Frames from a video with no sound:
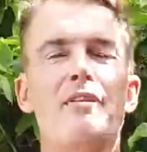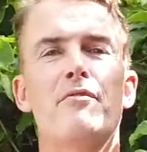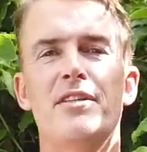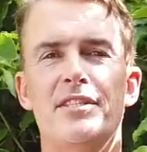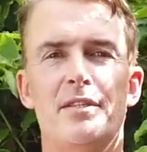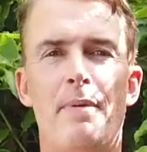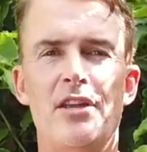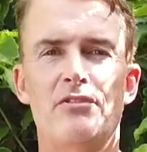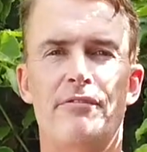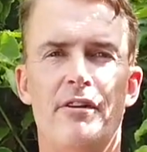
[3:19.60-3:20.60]
of the reasons the
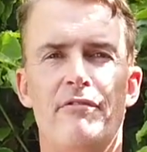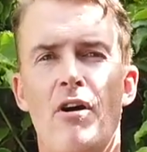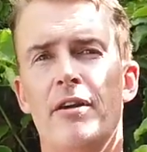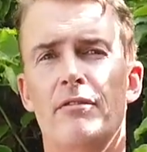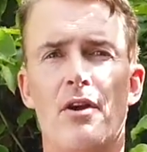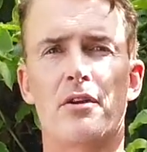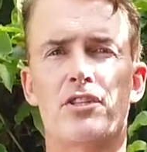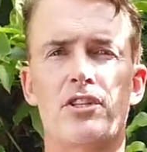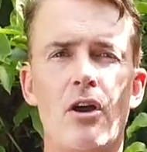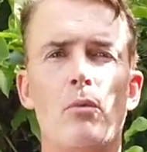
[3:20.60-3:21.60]
passion fruit vine grows
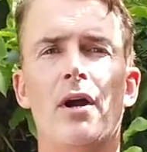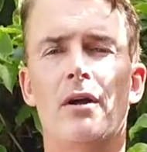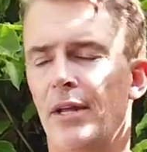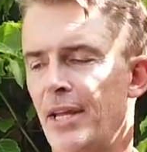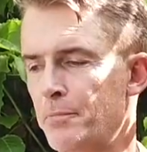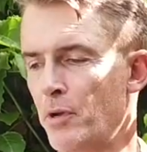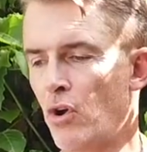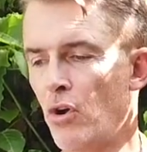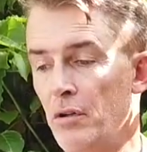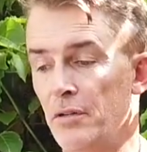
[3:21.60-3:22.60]
so well is
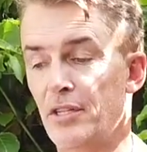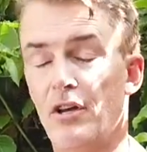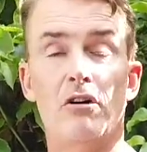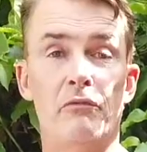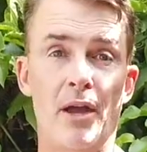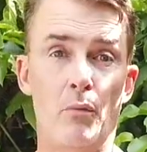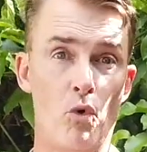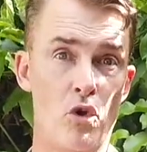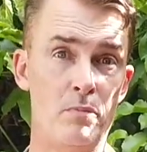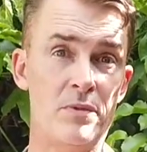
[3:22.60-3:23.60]
because of that
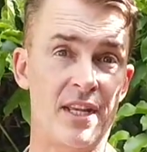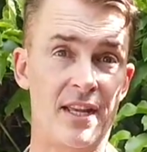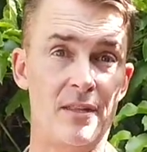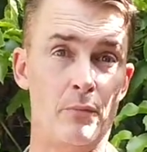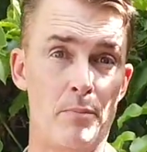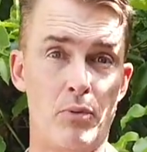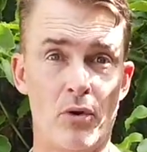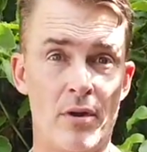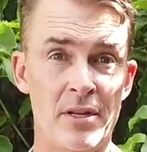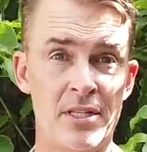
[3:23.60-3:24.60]
worm tea that we
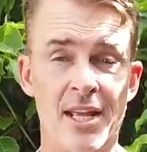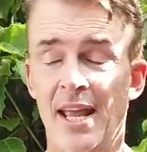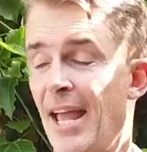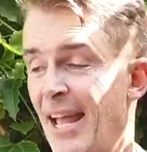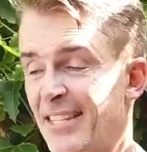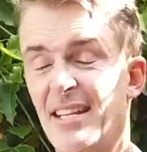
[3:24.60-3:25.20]
put on it. And